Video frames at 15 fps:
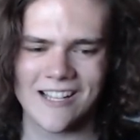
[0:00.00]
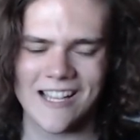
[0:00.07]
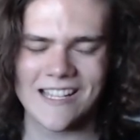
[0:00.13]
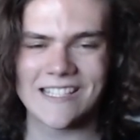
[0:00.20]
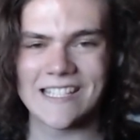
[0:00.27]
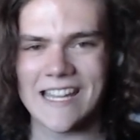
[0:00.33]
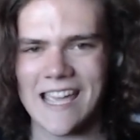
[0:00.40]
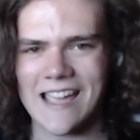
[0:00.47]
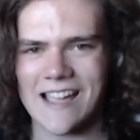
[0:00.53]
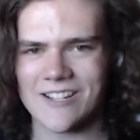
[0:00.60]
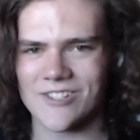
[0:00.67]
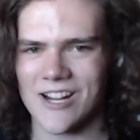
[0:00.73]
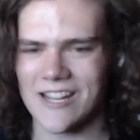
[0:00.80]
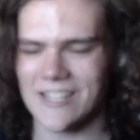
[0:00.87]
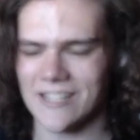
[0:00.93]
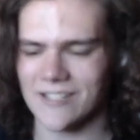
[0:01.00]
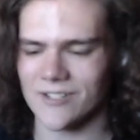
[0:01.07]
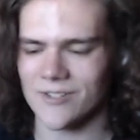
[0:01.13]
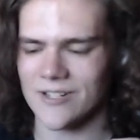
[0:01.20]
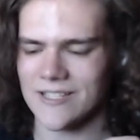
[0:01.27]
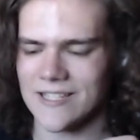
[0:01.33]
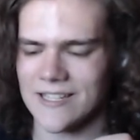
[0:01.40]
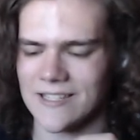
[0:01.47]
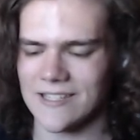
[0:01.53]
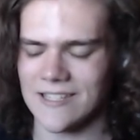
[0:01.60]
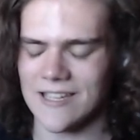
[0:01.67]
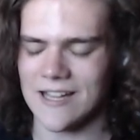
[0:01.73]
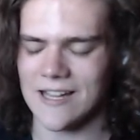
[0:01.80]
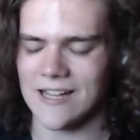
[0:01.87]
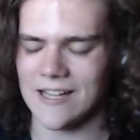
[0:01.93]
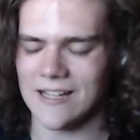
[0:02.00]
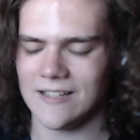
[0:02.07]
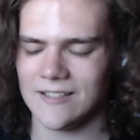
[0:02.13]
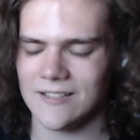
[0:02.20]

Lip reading: Today I tried increasing the